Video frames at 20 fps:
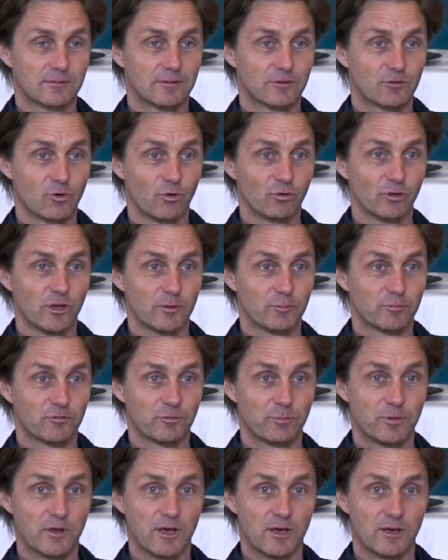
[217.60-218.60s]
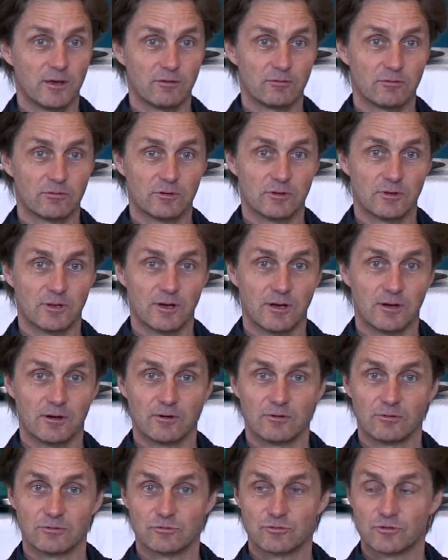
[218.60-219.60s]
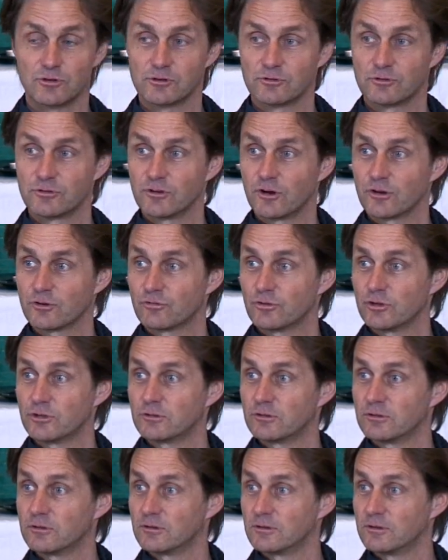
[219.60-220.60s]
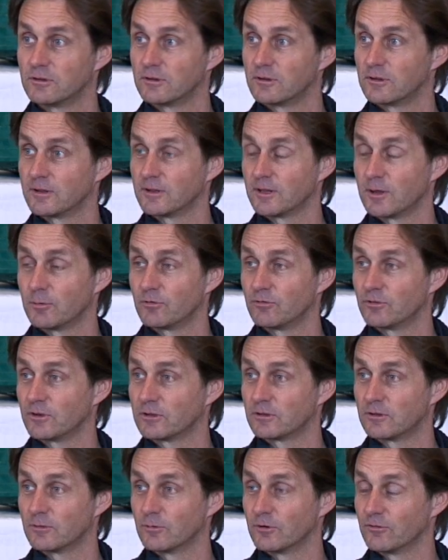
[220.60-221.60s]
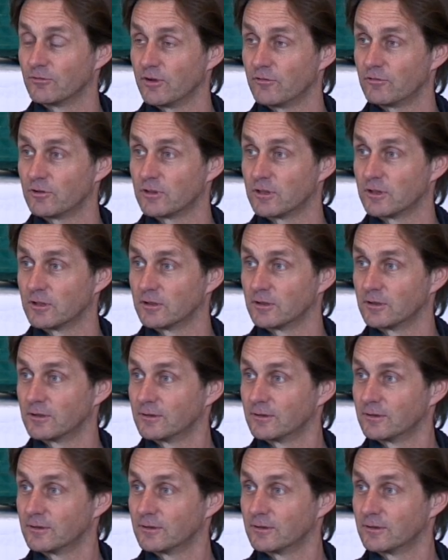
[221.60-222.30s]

grown-ups behave and how children are treated. And then I'm a victim of everything.